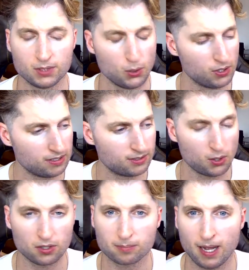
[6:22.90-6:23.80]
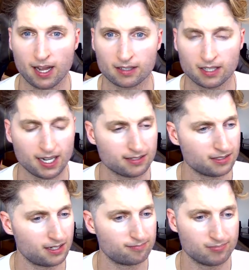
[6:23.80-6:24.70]
Do it and don't look back. Like I
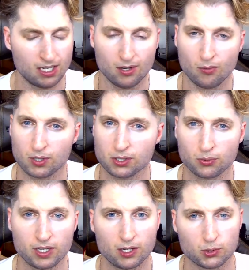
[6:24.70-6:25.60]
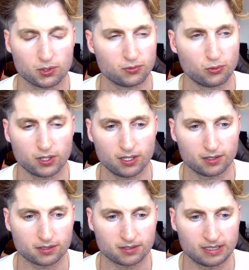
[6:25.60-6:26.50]
said, what's 3 years? What's 4
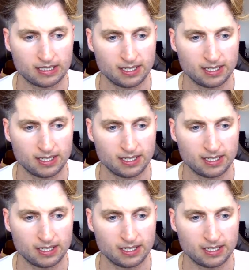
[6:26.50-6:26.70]
years?